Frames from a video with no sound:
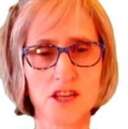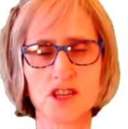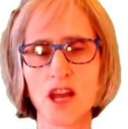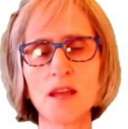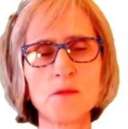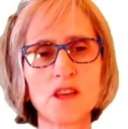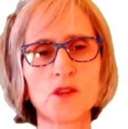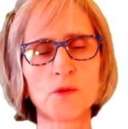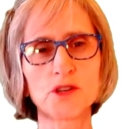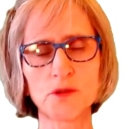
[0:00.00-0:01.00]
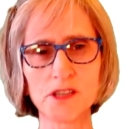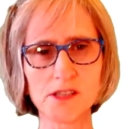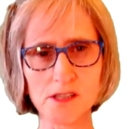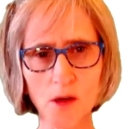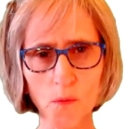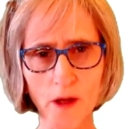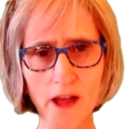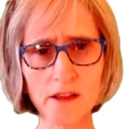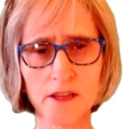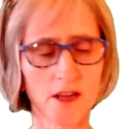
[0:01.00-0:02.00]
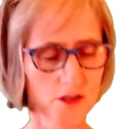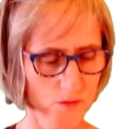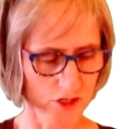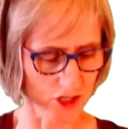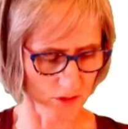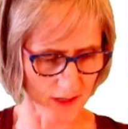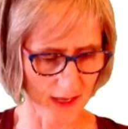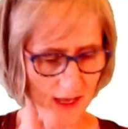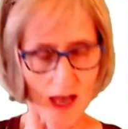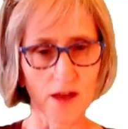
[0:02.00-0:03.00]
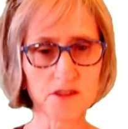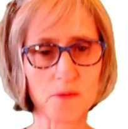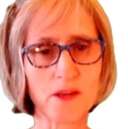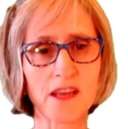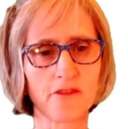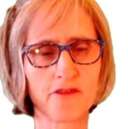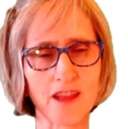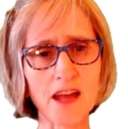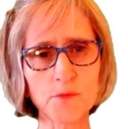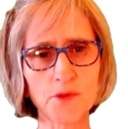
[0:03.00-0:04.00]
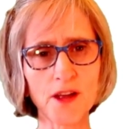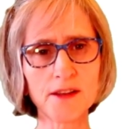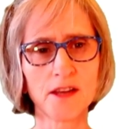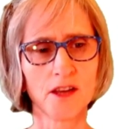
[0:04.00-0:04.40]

Jamie, you were doing so well. You were showing how to make a flatbread.